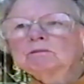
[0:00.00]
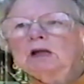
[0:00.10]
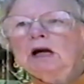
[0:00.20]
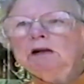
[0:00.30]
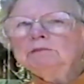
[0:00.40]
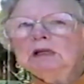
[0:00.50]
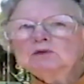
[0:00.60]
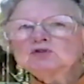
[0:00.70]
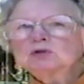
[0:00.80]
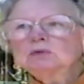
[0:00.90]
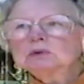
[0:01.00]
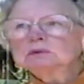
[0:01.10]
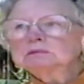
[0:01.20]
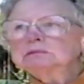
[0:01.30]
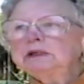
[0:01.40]
I'm not sure.
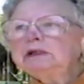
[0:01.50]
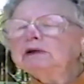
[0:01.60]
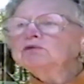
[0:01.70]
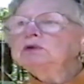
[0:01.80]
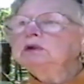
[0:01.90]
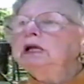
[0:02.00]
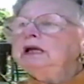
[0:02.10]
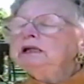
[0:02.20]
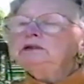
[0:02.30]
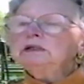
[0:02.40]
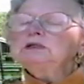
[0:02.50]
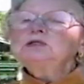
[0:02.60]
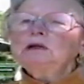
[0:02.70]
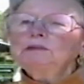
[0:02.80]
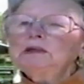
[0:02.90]
He never did. He did
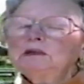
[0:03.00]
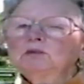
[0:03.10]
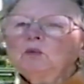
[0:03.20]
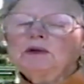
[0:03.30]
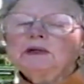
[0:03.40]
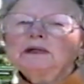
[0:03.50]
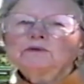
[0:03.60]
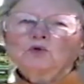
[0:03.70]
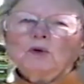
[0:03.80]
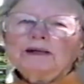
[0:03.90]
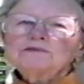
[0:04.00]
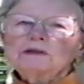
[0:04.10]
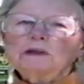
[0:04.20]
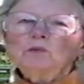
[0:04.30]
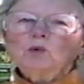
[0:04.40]
tell me he didn't want to cut the grass
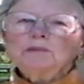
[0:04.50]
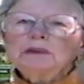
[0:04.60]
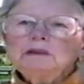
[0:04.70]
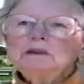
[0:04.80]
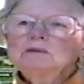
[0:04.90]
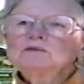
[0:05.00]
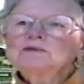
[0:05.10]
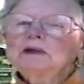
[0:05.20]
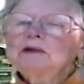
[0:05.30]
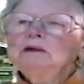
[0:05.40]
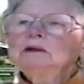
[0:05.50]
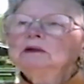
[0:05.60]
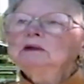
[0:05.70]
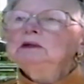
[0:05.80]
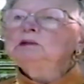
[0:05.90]
anymore, but he didn't say
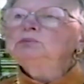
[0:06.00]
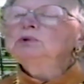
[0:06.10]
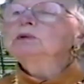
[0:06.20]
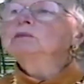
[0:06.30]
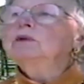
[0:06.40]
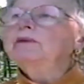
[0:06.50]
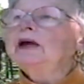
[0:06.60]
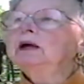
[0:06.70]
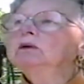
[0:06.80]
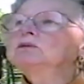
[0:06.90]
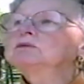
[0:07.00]
he put them on the house